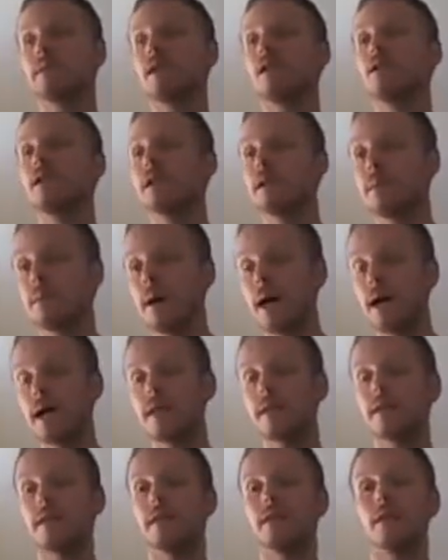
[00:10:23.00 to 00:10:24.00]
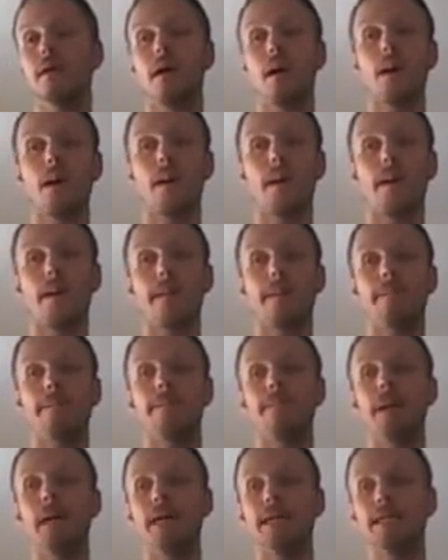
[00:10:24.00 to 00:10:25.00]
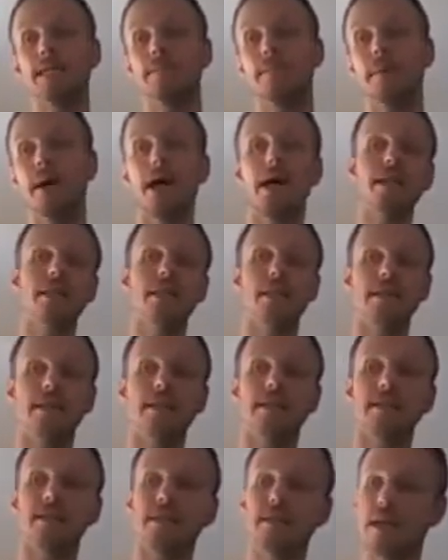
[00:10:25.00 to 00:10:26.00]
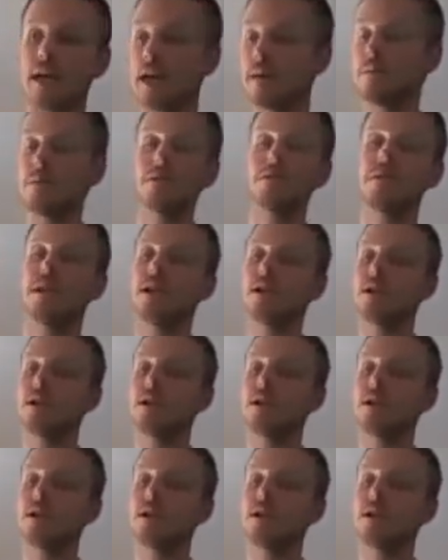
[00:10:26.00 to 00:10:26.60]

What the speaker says: be learning Python, but Python is a type of